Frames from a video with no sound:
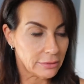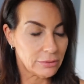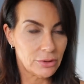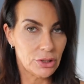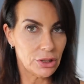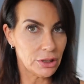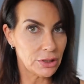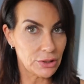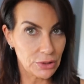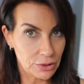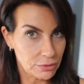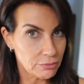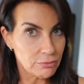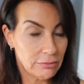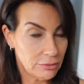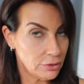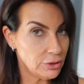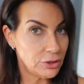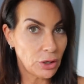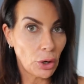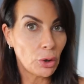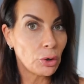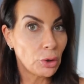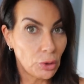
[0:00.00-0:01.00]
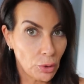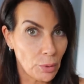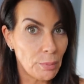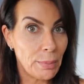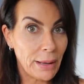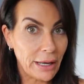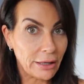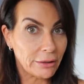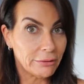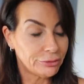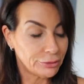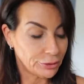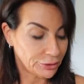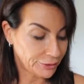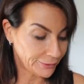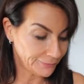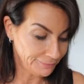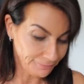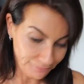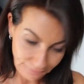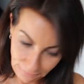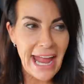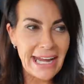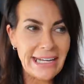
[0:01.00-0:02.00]
Just don't go barefoot.
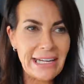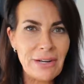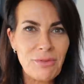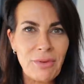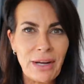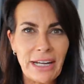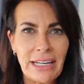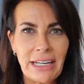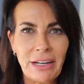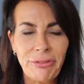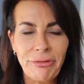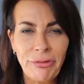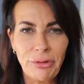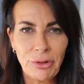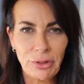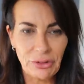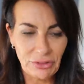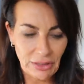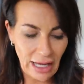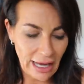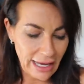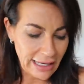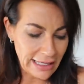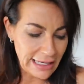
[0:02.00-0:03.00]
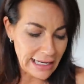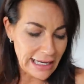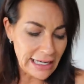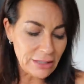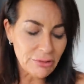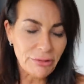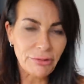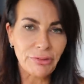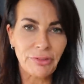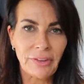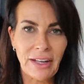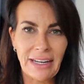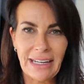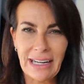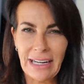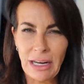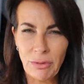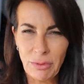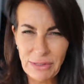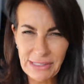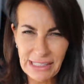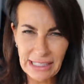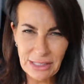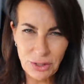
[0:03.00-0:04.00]
Anyway, and I thought, I need to find, and I
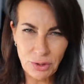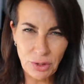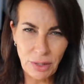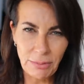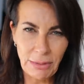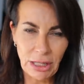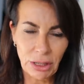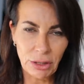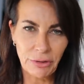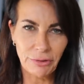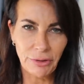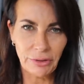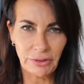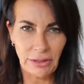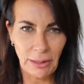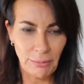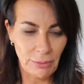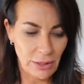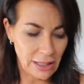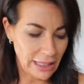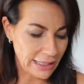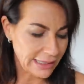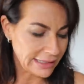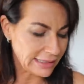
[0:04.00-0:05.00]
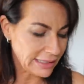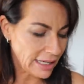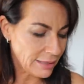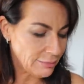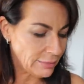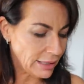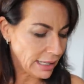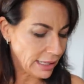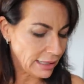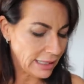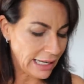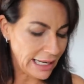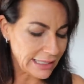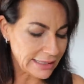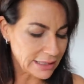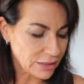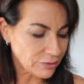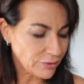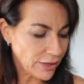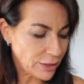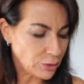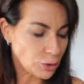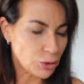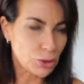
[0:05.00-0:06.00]
was extremely uncomfortable last time, let's
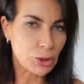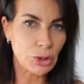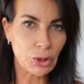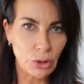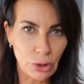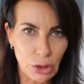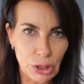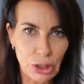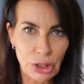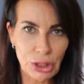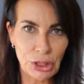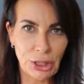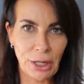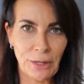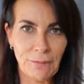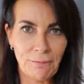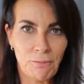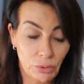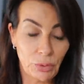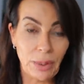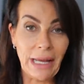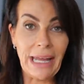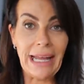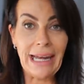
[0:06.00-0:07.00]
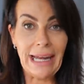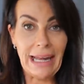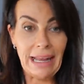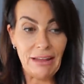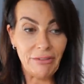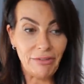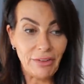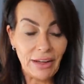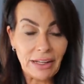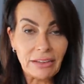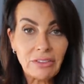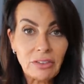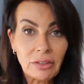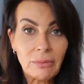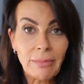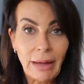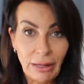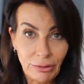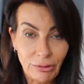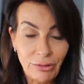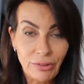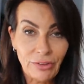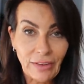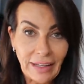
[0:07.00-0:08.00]
find a solution to elevate
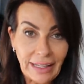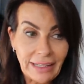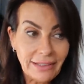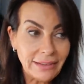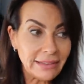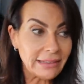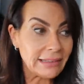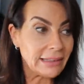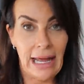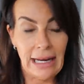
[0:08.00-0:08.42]
my feet.